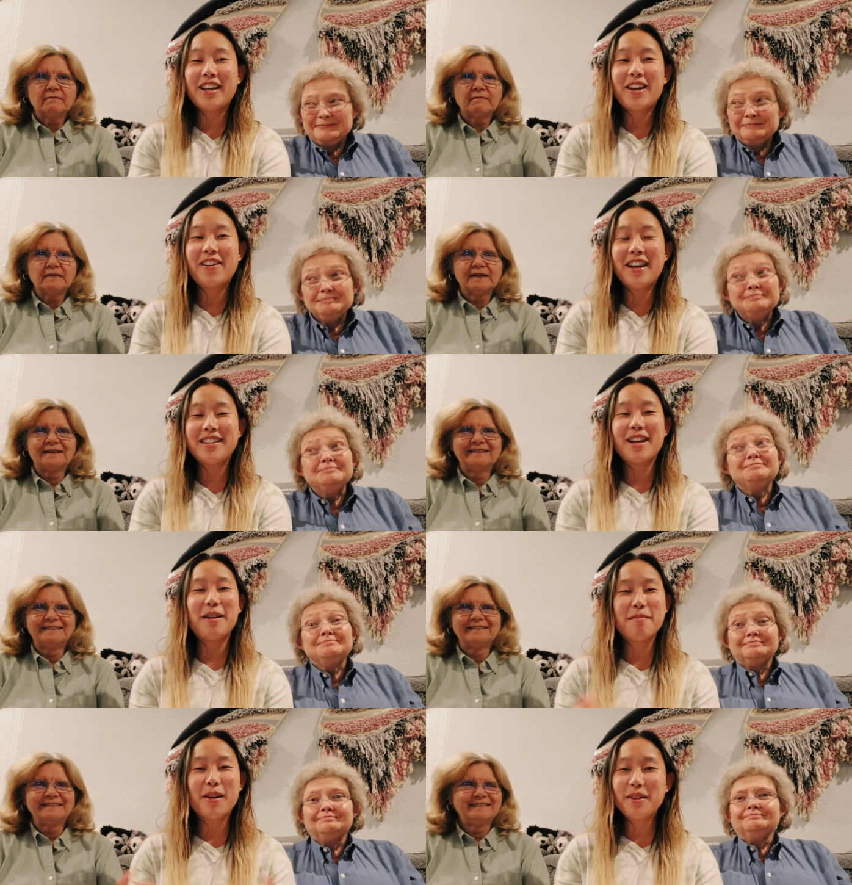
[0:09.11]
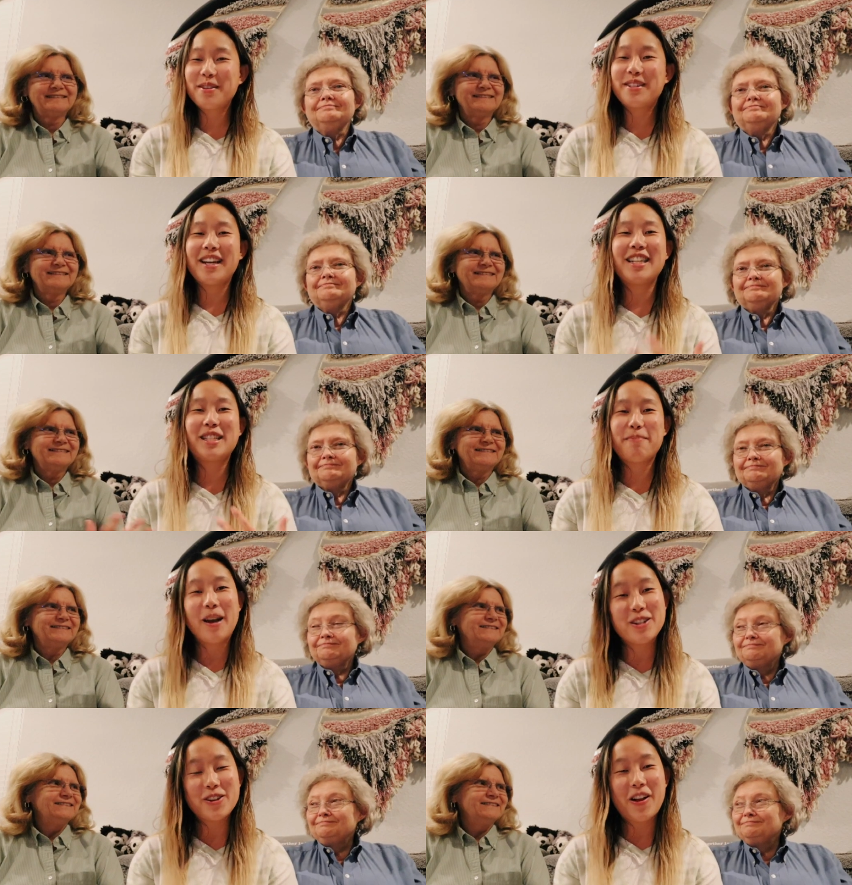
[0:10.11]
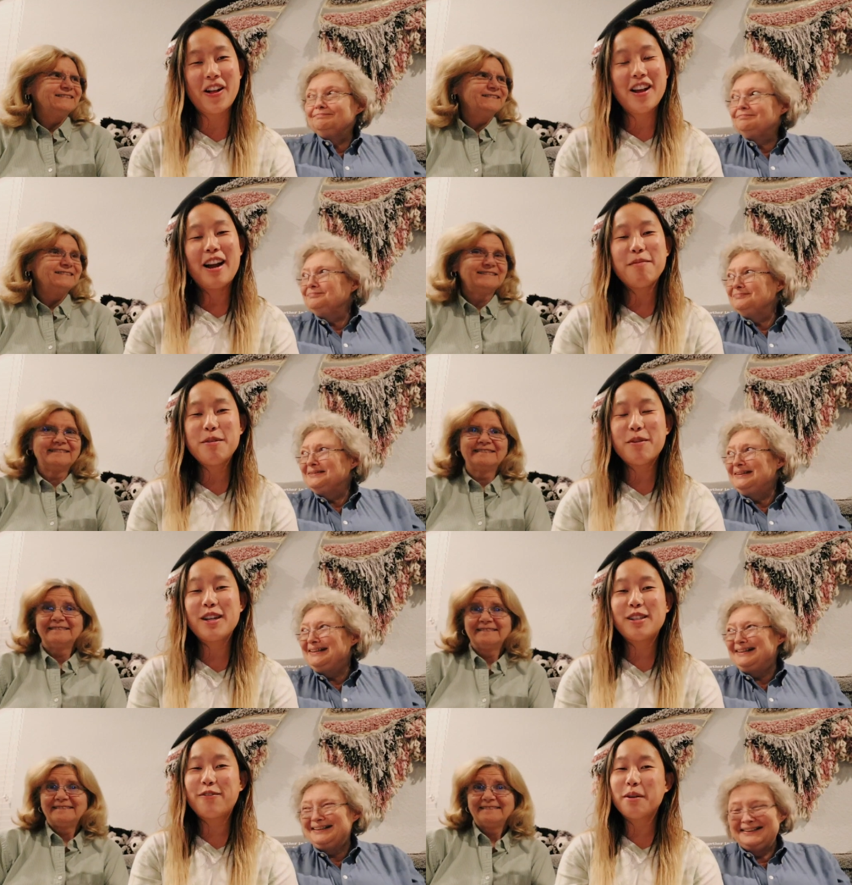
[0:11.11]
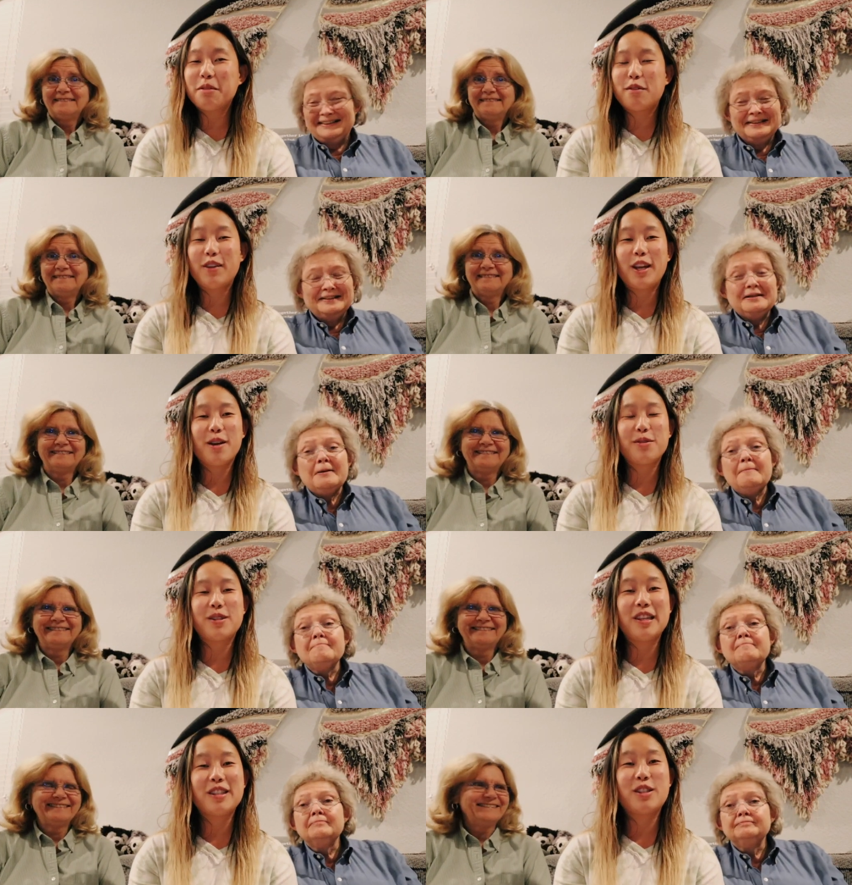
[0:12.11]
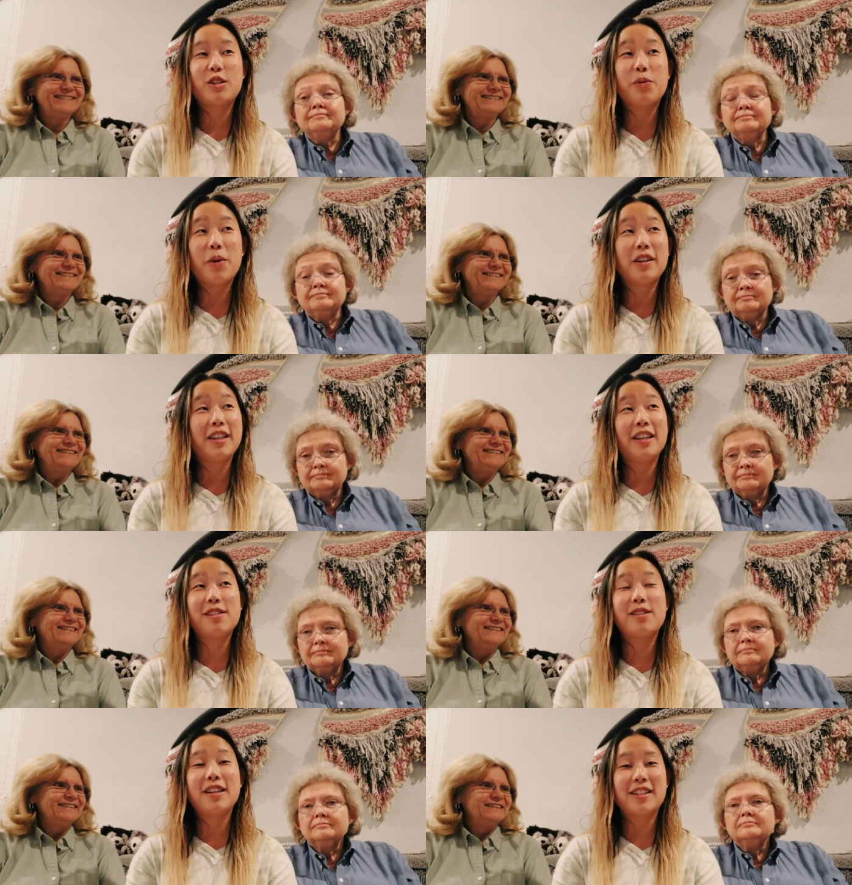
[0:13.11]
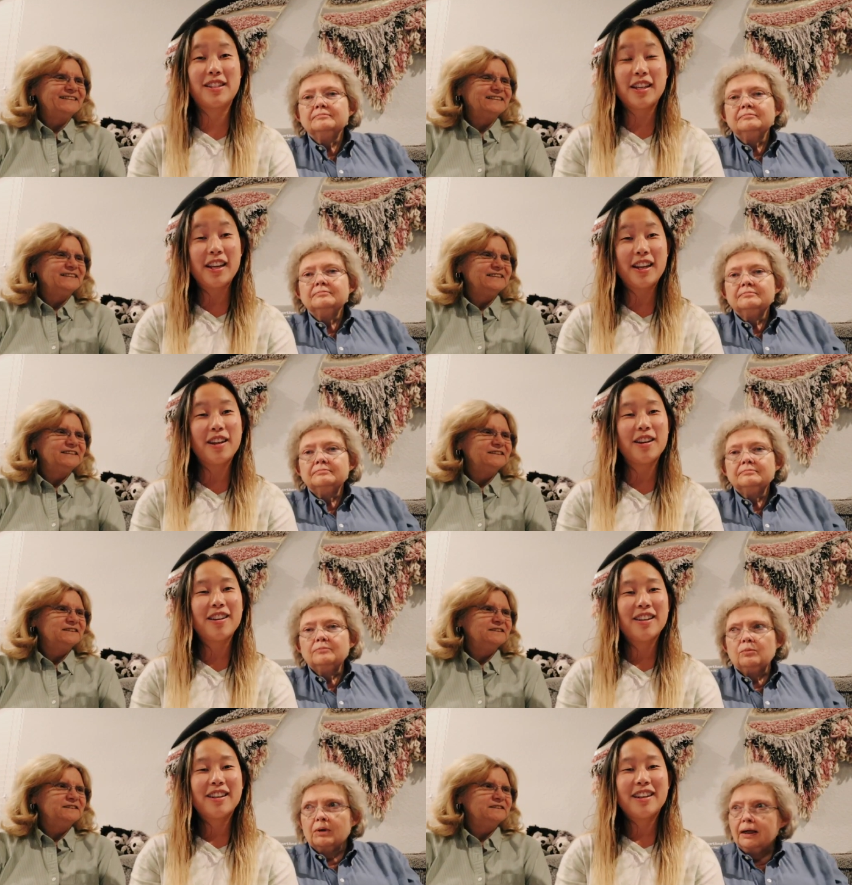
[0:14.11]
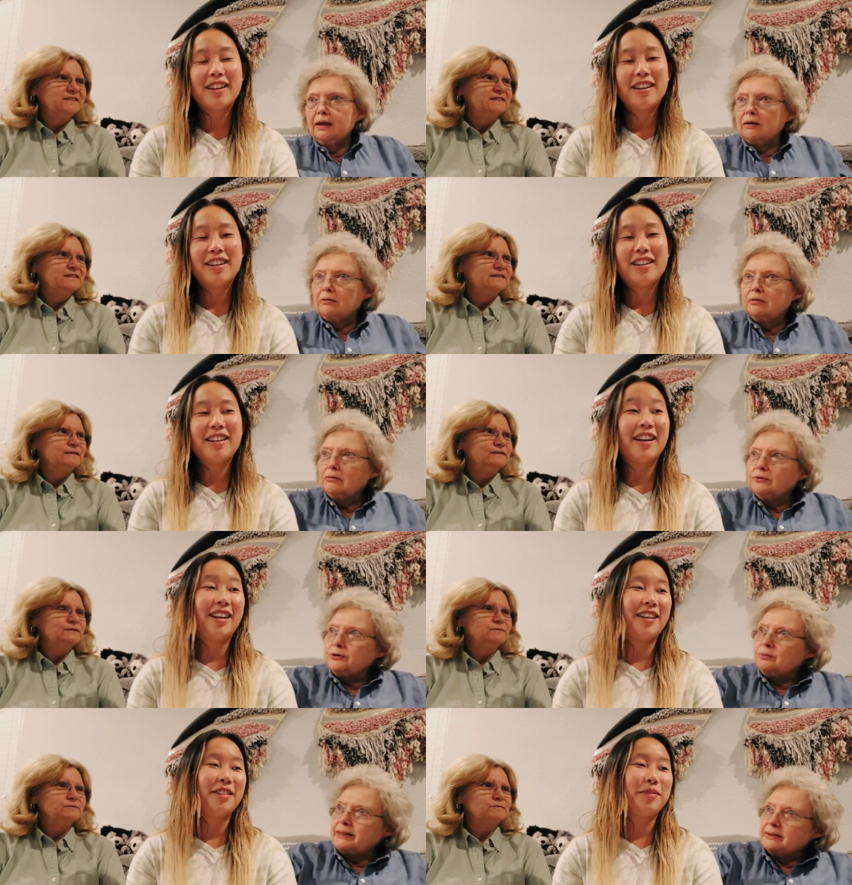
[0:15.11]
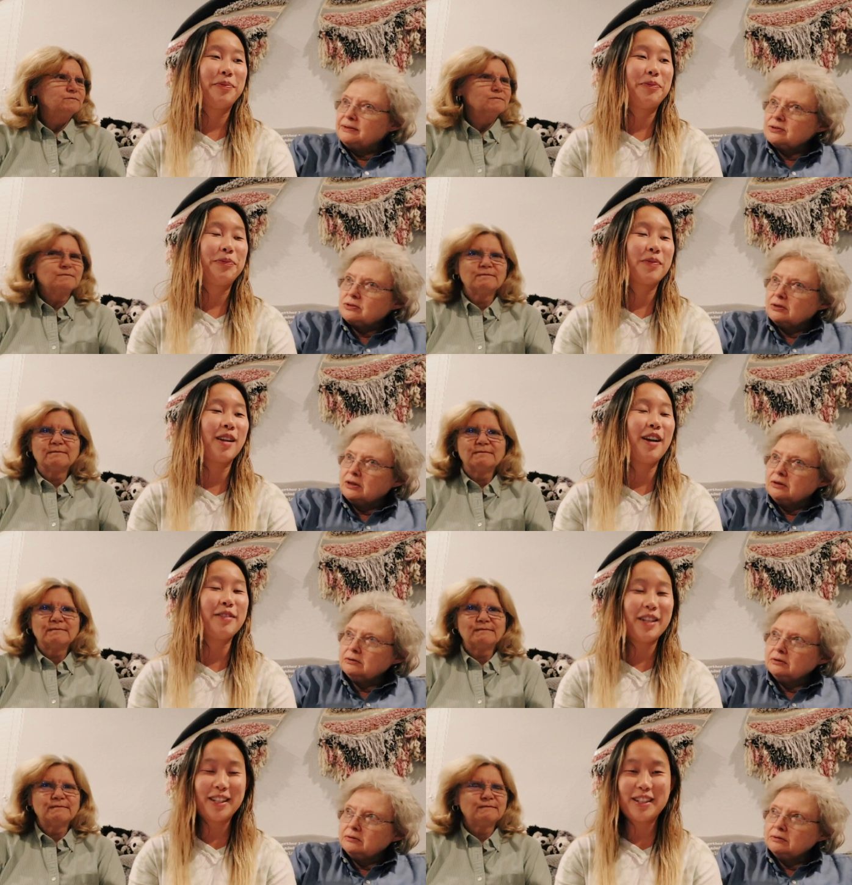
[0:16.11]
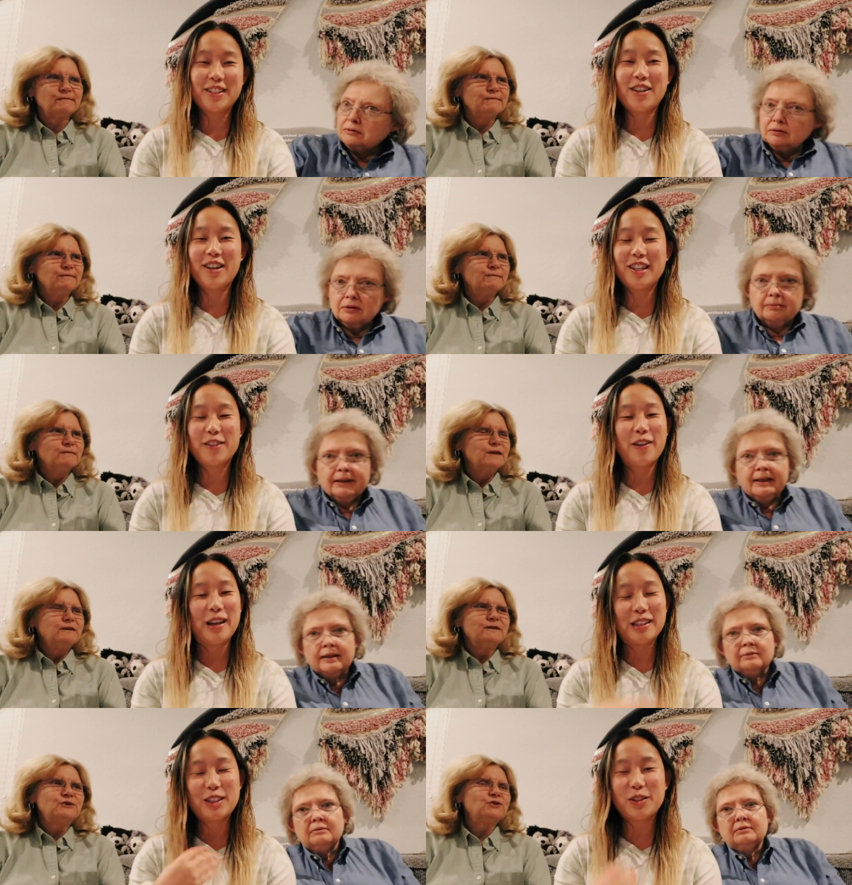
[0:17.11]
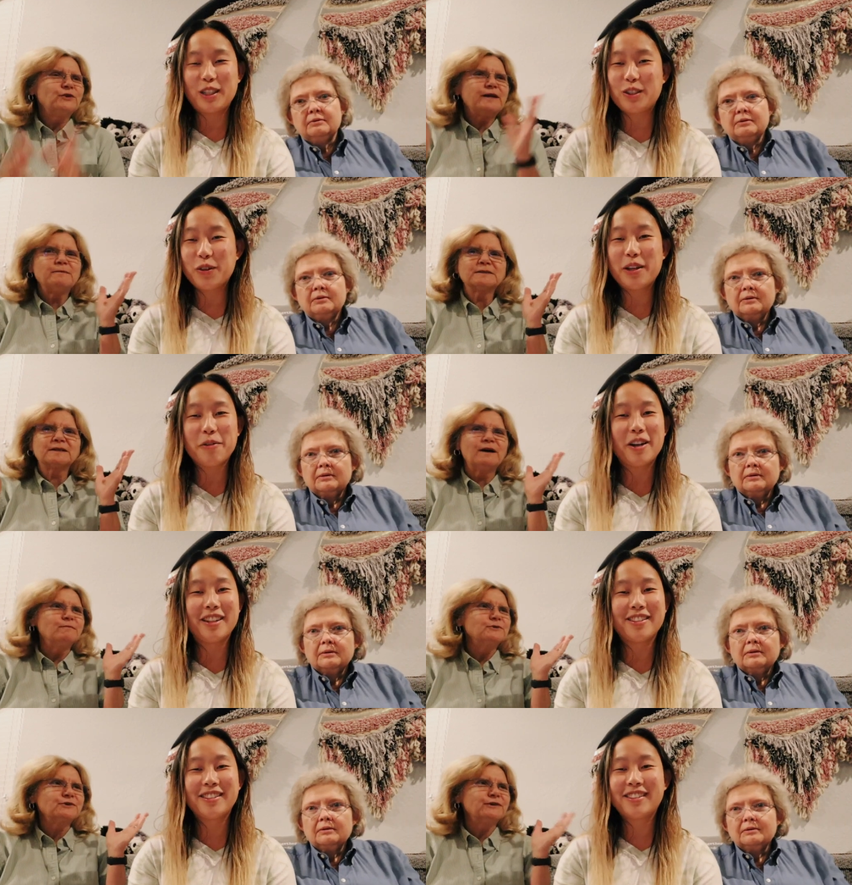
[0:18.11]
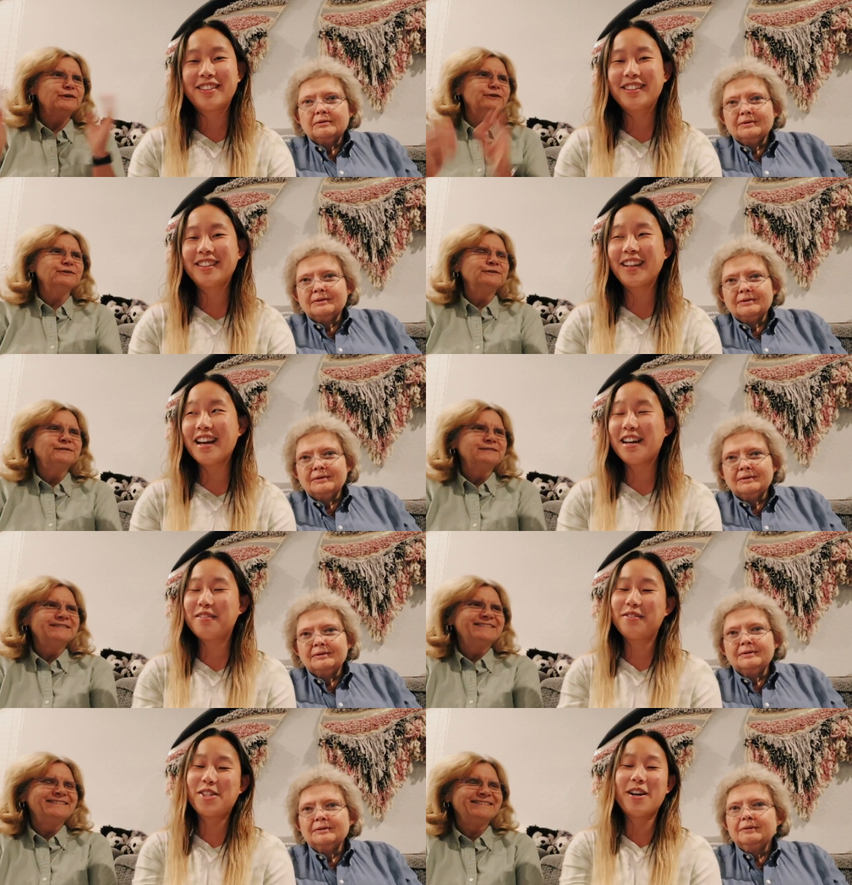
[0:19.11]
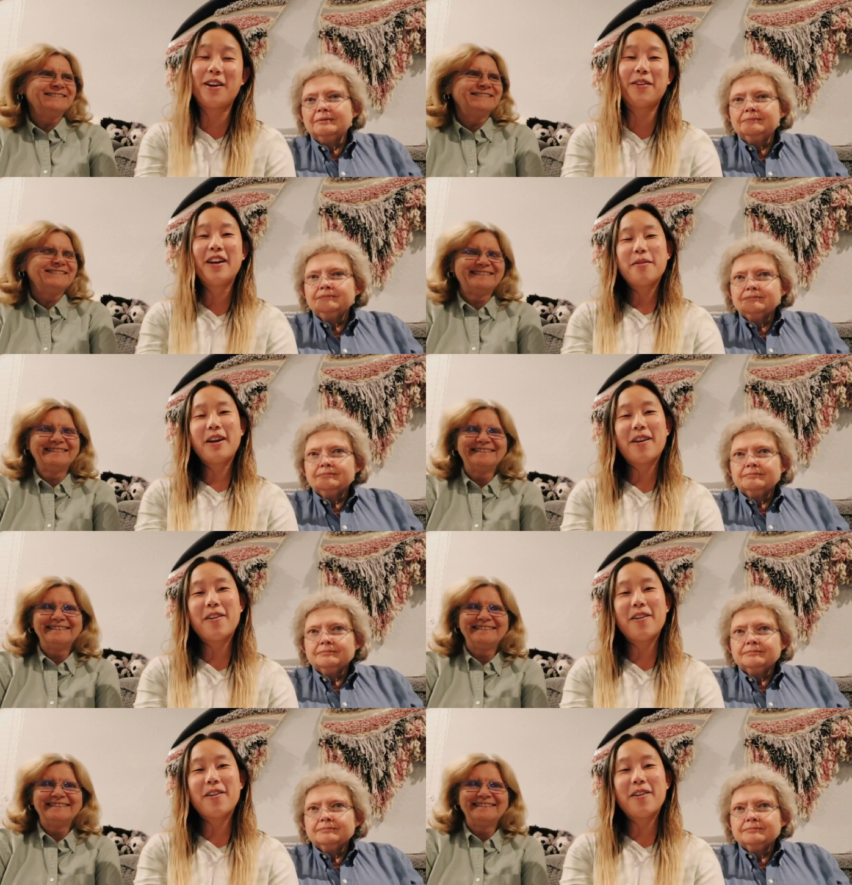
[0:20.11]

Speaker 1: video is a Mother's Day special. I've been wanting to film this video since twenty sixteen.
Speaker 2: Wow.
Speaker 1: Yeah. You waited this long? I waited this long. Oh, it's man. Finally twenty twenty-one. Dreams come true. Yeah. So we are